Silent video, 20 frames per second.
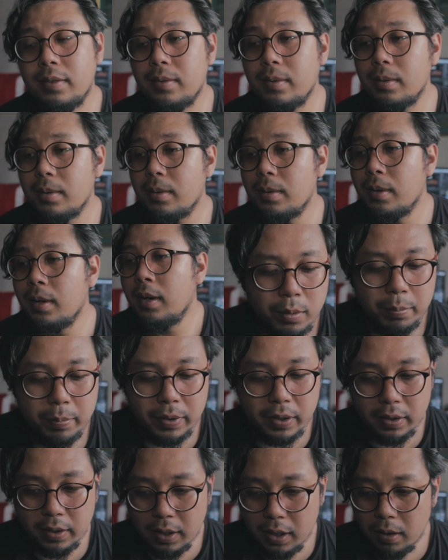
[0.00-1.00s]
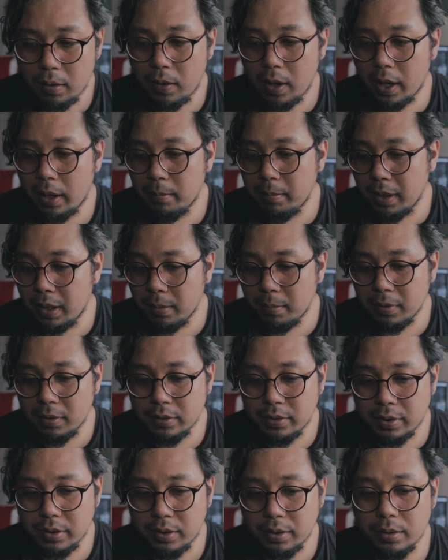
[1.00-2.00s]
So but now I'm able
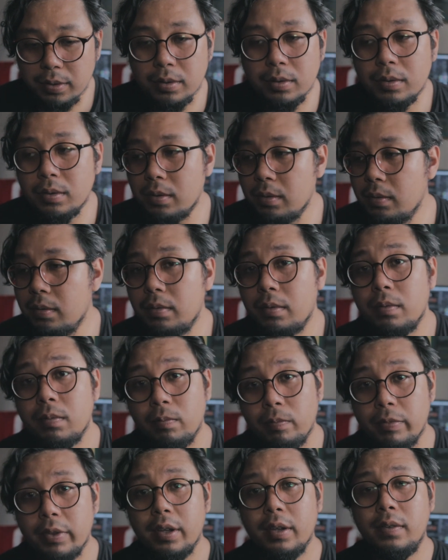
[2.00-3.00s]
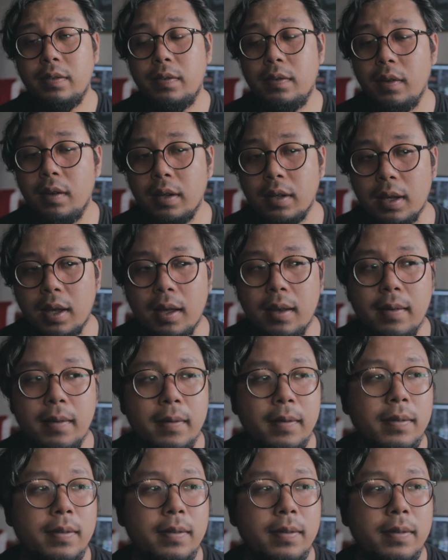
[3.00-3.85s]
to do this again.